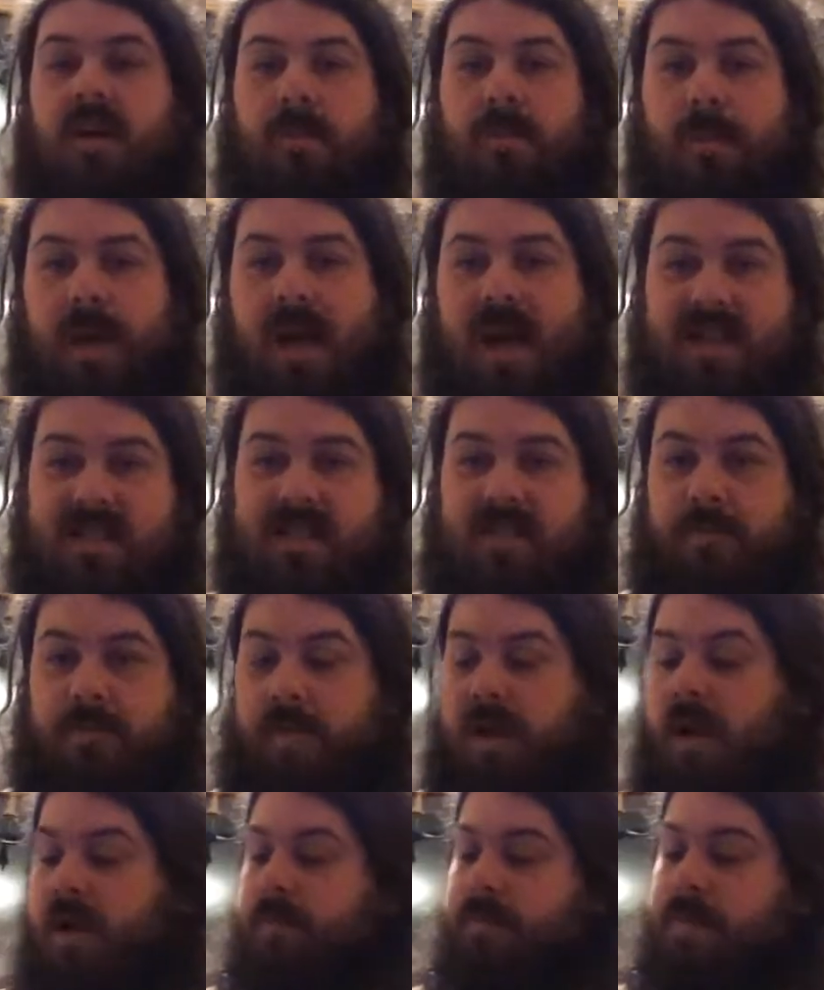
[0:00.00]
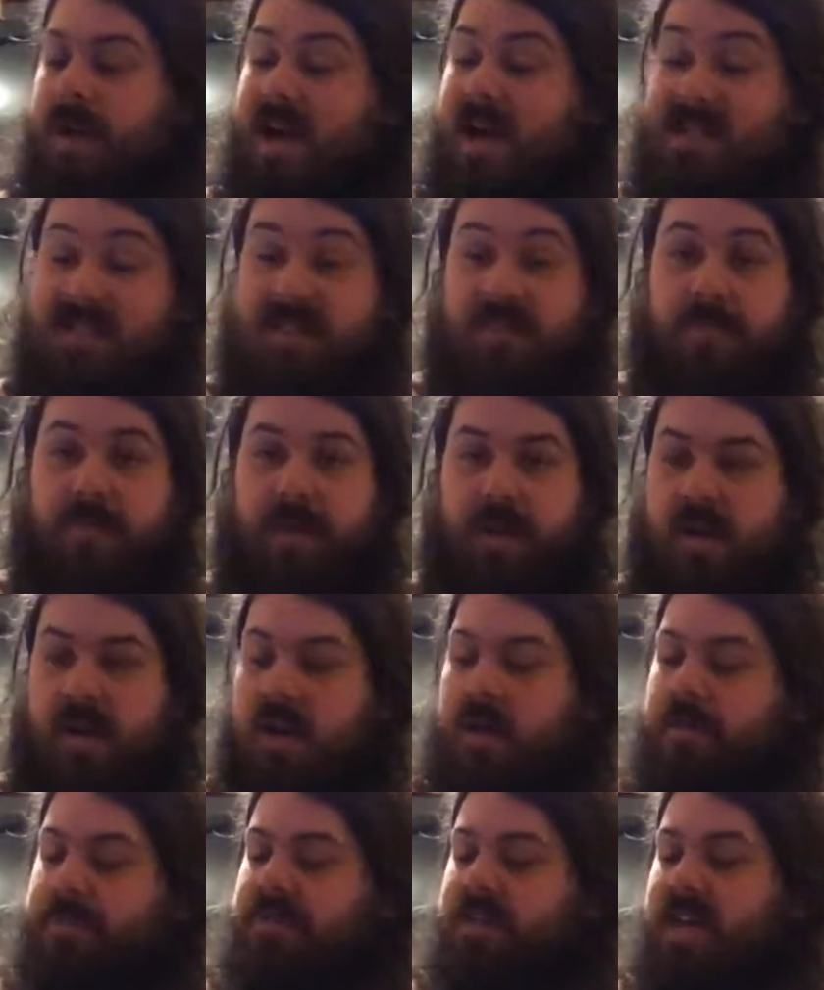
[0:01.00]
Passive
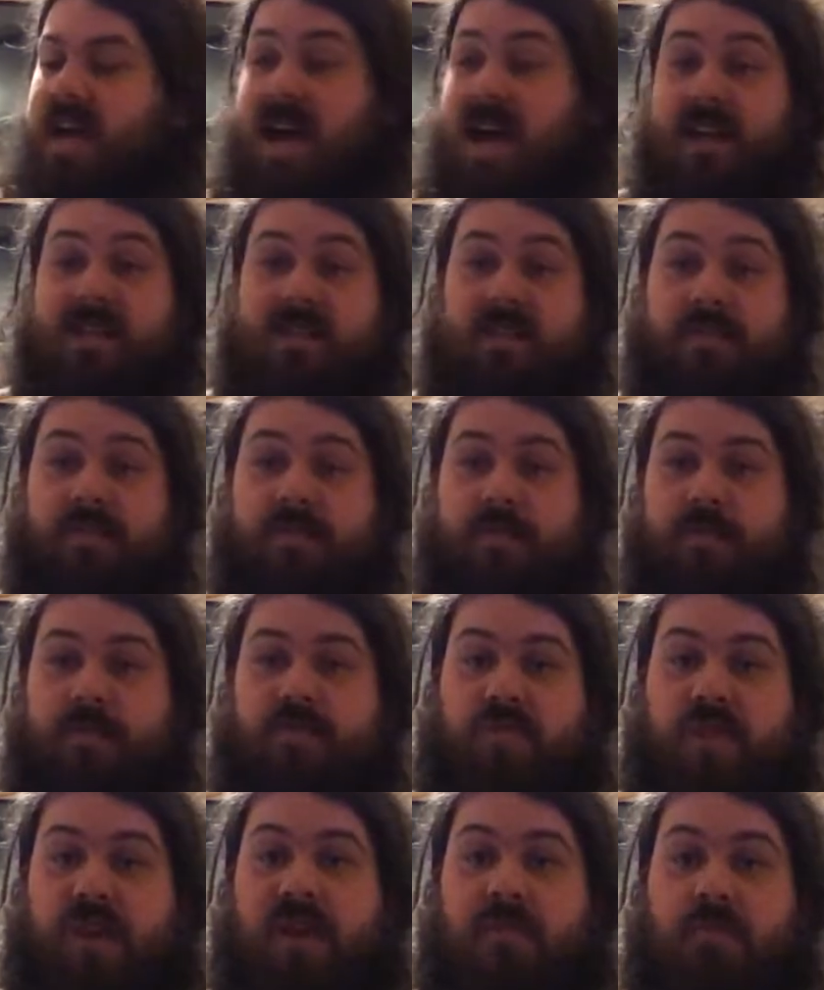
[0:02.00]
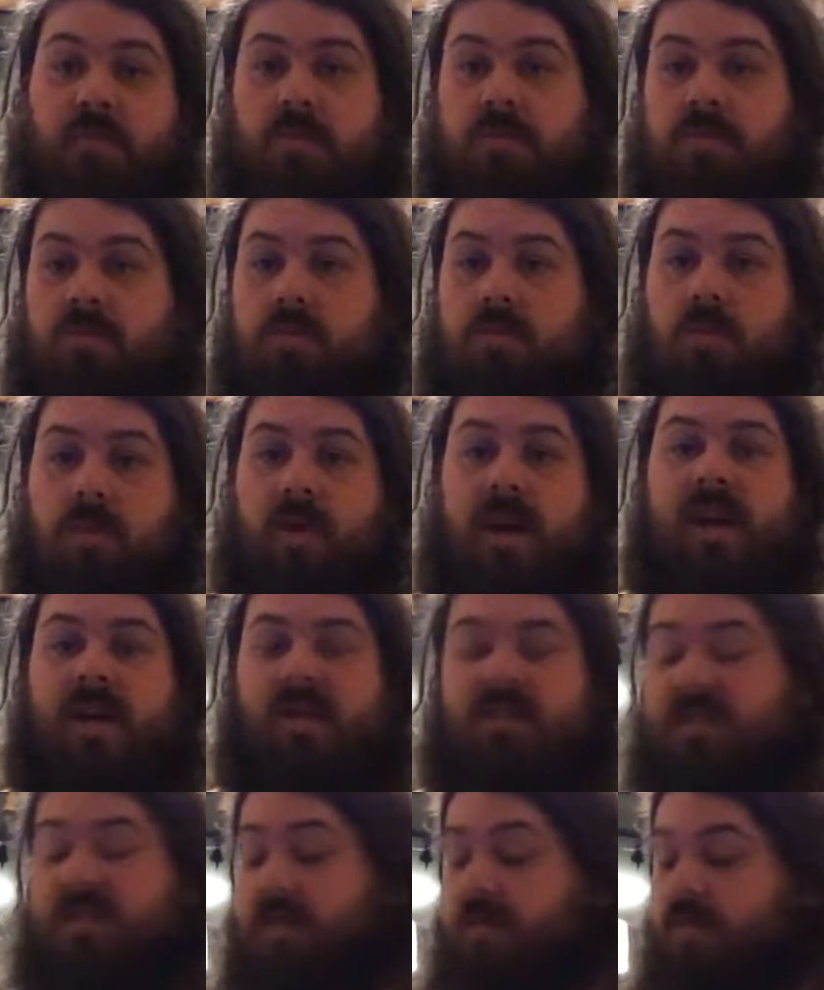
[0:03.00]
pickups, active preamp, or
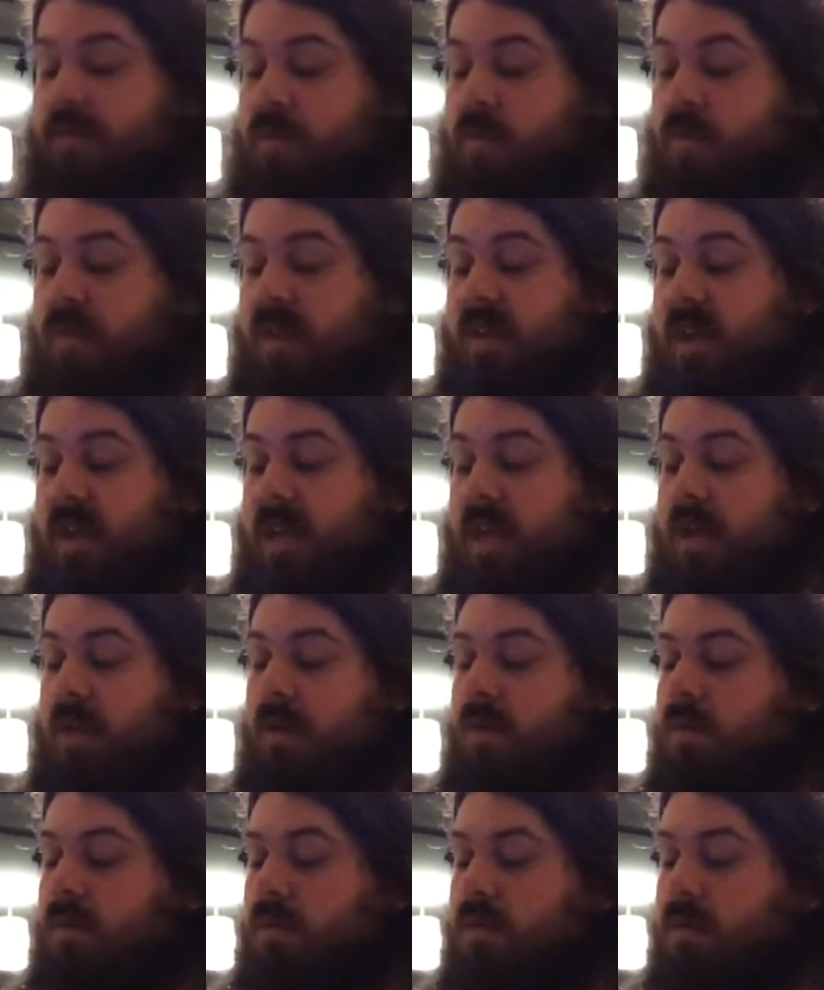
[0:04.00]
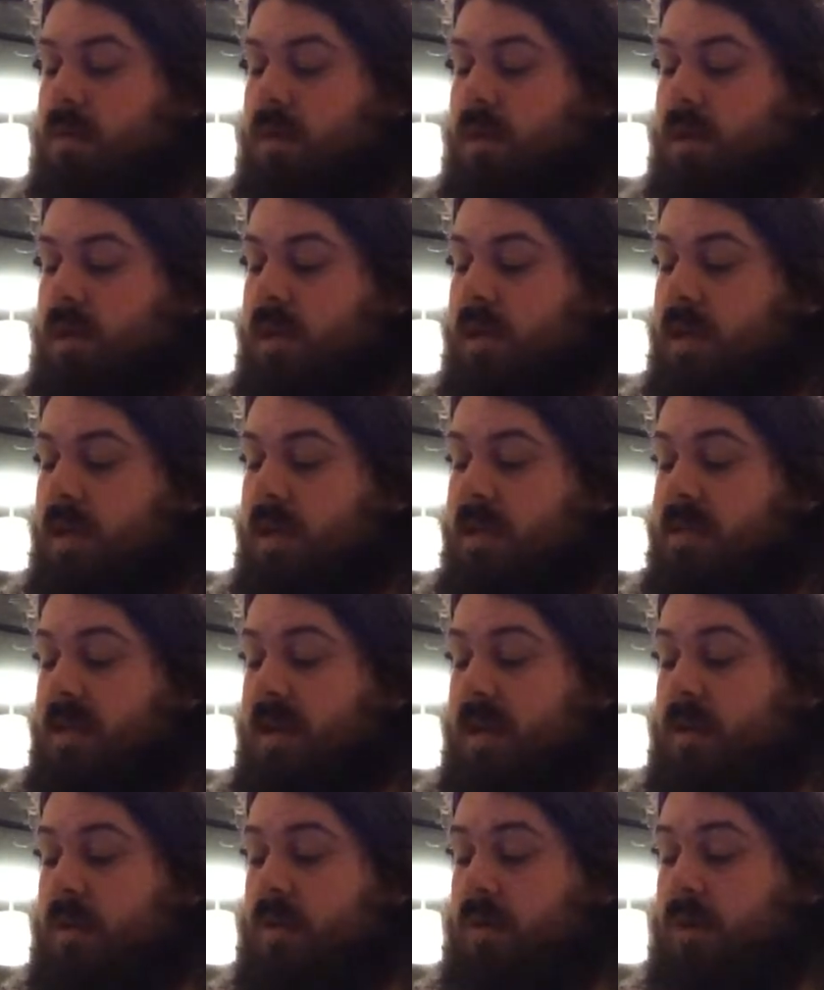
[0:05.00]
active sort of EQ, as they
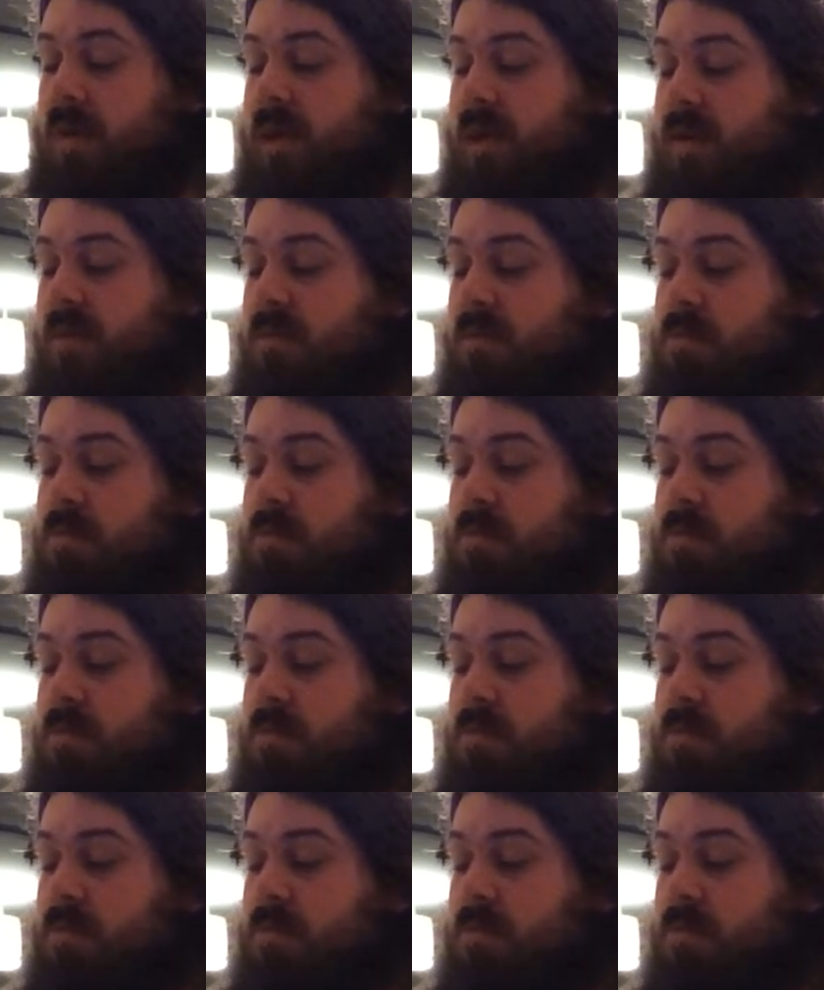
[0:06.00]
call it.